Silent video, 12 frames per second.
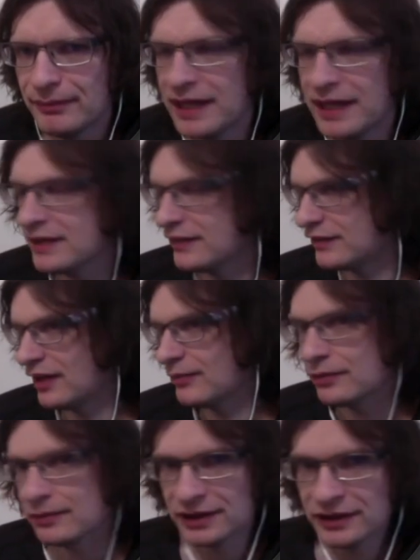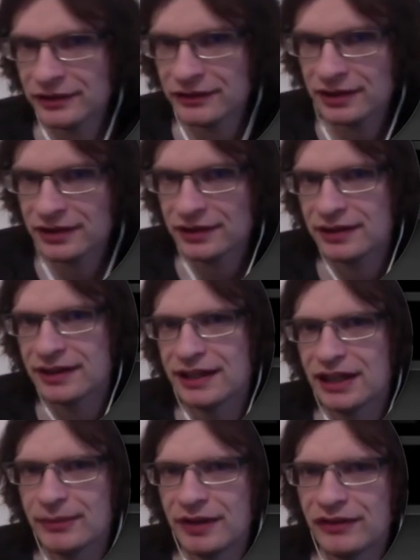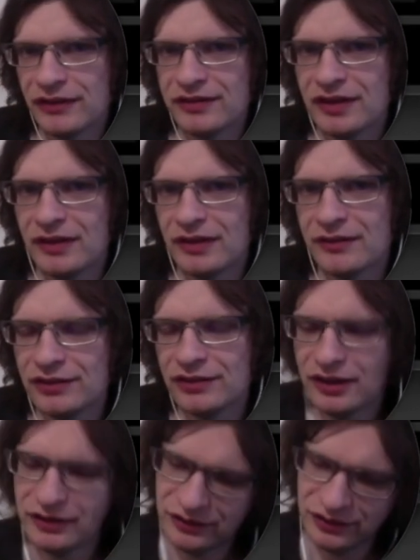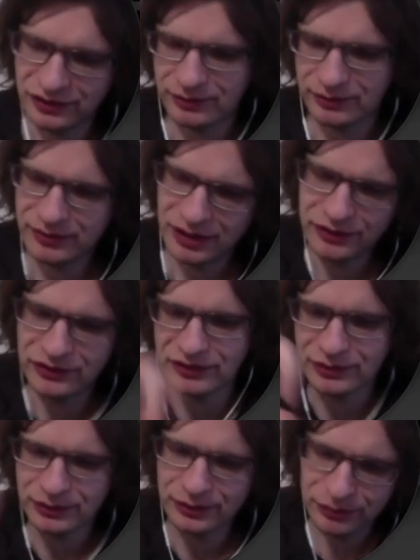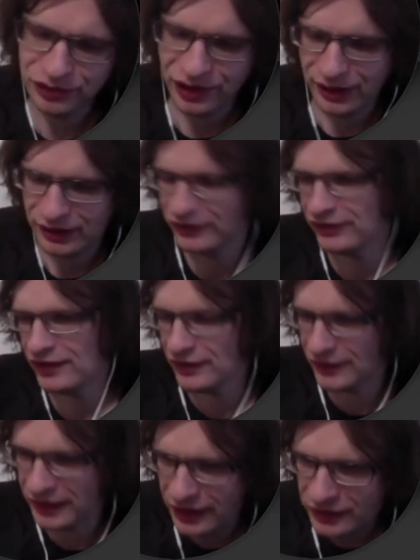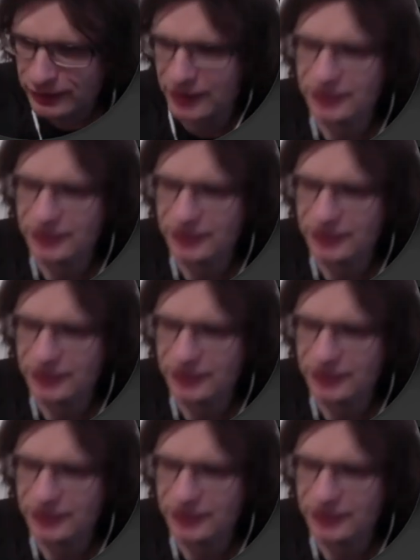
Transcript: make it sound more realistic, instead of having to dial into every single channel and set the delays